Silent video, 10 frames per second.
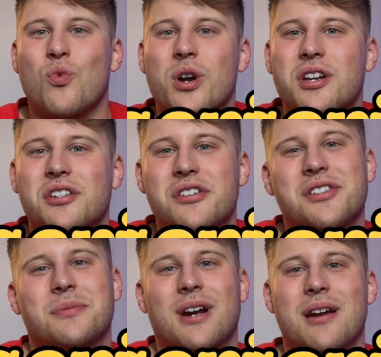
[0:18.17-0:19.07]
100
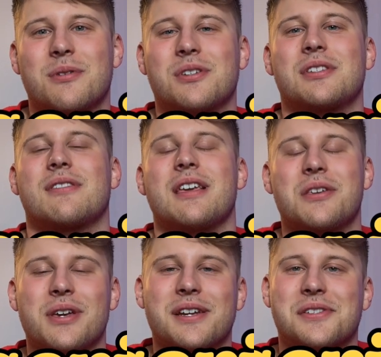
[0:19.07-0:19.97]
subscribers. Thank
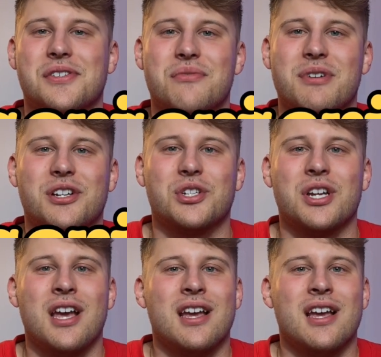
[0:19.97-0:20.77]
you guys so much.